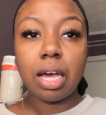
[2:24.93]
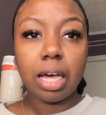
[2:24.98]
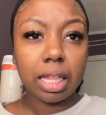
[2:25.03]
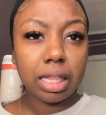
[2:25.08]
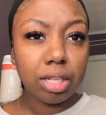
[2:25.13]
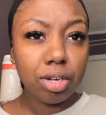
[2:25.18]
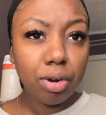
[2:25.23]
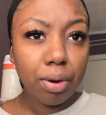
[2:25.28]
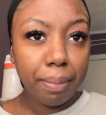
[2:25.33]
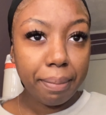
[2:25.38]
a
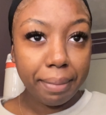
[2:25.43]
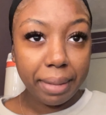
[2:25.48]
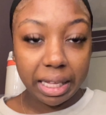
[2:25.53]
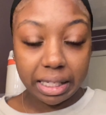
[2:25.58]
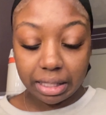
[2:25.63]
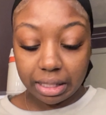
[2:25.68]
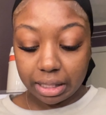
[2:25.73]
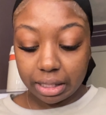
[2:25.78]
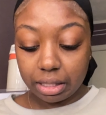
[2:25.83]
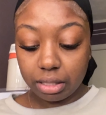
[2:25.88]
little
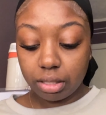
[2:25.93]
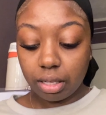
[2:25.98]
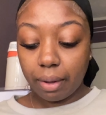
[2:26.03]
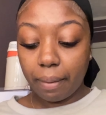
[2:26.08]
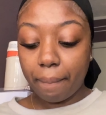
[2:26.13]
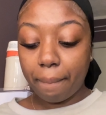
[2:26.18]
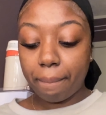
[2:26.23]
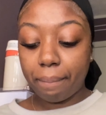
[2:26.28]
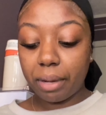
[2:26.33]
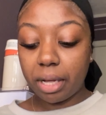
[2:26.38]
messy.
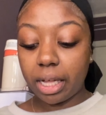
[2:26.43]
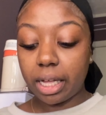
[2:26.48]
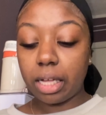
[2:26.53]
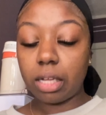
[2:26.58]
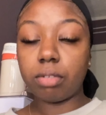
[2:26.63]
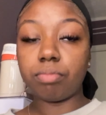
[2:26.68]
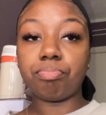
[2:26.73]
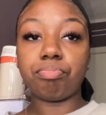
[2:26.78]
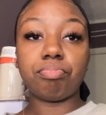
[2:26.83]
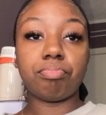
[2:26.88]

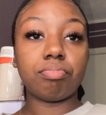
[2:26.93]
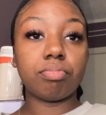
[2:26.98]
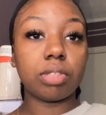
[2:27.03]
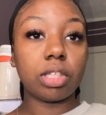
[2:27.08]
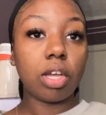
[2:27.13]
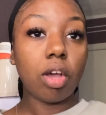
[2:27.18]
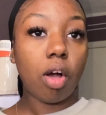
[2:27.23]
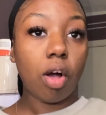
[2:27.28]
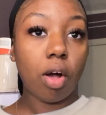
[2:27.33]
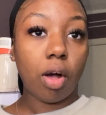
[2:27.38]
But
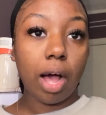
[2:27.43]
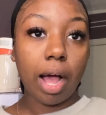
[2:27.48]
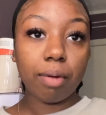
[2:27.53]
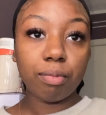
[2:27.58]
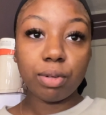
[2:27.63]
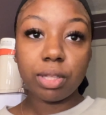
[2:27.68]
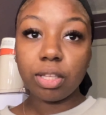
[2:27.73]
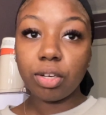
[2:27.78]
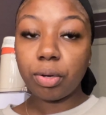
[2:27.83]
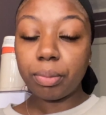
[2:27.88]
y'all, I
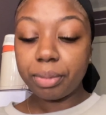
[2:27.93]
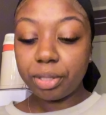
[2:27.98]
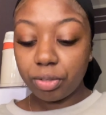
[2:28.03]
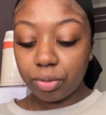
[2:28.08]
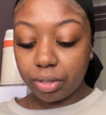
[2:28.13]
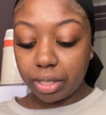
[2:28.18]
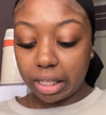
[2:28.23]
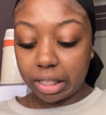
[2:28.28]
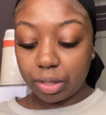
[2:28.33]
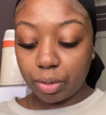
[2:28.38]
really don't be
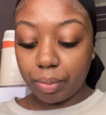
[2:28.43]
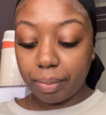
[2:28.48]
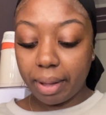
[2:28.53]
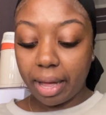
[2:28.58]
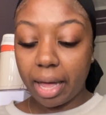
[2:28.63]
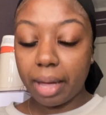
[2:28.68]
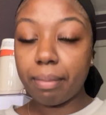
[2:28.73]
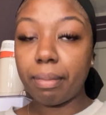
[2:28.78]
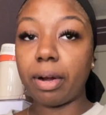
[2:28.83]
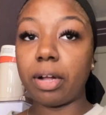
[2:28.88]
doing nothing with
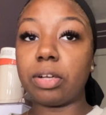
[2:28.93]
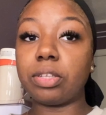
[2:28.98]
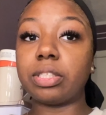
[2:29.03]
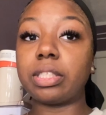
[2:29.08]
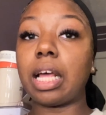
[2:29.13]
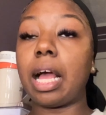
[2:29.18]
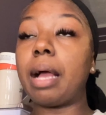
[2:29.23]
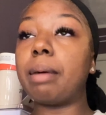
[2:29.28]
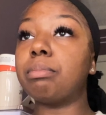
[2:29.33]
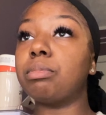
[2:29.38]
my eyebrows.
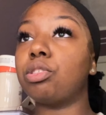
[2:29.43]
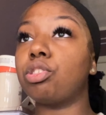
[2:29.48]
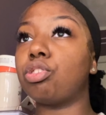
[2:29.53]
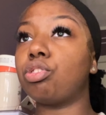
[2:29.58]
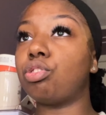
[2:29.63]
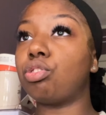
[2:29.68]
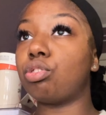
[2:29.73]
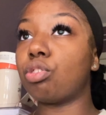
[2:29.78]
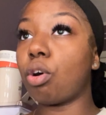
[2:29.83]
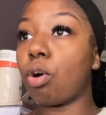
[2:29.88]
I'm
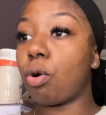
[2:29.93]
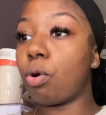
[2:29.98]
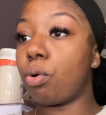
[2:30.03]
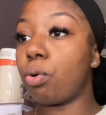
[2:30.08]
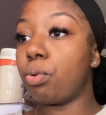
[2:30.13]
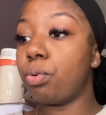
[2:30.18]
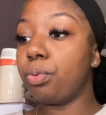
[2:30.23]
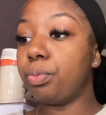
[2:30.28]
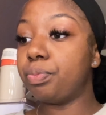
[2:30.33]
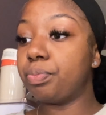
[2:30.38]

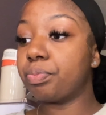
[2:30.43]
so,